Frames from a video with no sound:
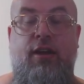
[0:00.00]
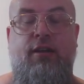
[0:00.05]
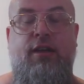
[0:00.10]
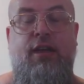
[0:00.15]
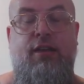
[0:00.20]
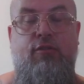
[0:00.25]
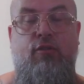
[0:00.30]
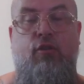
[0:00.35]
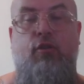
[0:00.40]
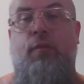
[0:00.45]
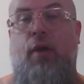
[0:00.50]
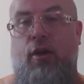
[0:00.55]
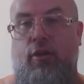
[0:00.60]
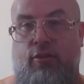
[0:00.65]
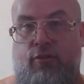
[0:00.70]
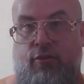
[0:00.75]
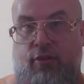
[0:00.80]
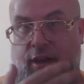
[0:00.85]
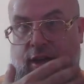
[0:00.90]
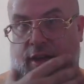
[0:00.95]
he's
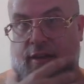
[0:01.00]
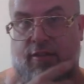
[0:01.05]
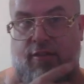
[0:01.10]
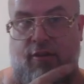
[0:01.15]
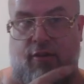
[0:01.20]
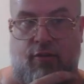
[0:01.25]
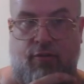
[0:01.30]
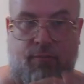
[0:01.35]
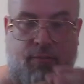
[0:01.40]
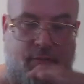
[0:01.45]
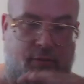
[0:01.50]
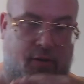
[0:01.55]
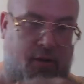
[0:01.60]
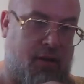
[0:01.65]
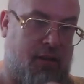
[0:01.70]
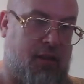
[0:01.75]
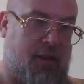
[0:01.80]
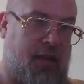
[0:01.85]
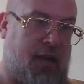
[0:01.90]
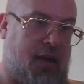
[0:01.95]
almost 3 years old,
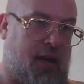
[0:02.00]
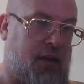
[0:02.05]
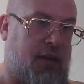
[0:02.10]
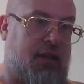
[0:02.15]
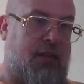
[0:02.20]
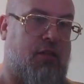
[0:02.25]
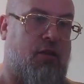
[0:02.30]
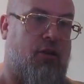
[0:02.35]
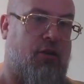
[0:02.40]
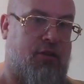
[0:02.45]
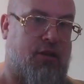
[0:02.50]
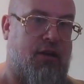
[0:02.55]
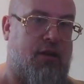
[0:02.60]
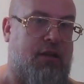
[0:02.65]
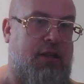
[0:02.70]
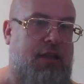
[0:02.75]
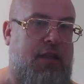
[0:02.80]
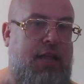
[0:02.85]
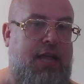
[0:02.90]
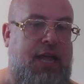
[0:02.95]
little Oscar,
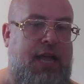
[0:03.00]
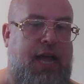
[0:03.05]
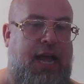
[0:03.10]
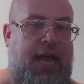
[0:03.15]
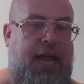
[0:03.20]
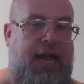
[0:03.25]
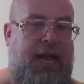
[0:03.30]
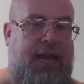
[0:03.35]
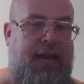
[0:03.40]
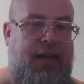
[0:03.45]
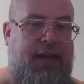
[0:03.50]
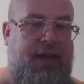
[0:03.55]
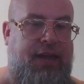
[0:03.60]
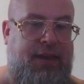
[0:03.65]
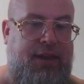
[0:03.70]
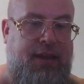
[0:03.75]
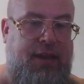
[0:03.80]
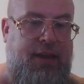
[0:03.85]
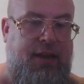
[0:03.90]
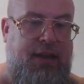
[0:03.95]
and
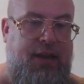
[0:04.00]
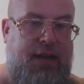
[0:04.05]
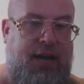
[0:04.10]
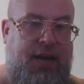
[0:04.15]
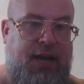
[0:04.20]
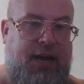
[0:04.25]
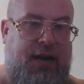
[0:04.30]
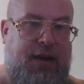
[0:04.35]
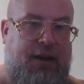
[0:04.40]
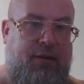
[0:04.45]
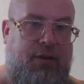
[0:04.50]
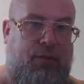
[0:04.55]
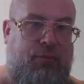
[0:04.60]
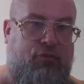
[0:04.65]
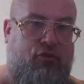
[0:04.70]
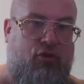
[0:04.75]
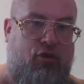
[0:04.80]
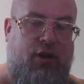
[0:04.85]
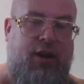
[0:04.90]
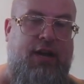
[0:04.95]
I'm
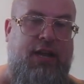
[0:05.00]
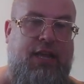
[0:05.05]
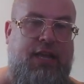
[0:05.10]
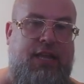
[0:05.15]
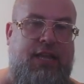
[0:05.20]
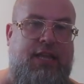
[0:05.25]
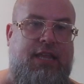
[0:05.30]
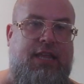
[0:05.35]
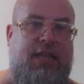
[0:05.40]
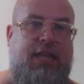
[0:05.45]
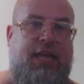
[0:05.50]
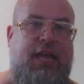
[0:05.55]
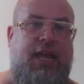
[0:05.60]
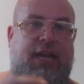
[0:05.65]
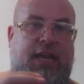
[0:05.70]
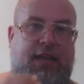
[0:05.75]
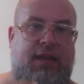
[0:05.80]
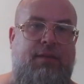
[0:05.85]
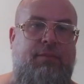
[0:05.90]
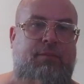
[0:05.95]
trying to
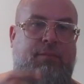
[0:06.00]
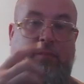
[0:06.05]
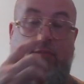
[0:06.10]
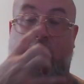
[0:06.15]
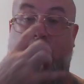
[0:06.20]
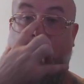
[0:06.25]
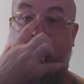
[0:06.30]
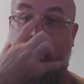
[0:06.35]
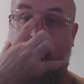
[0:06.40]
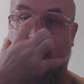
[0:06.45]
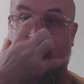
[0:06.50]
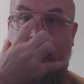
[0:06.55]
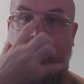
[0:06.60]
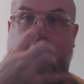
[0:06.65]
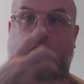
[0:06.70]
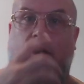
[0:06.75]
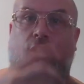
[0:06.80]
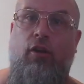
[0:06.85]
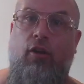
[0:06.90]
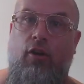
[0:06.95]
get him obviously
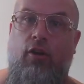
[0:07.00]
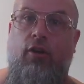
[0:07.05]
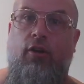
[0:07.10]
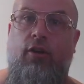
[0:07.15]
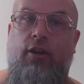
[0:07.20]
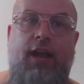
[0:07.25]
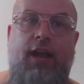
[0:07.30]
to learn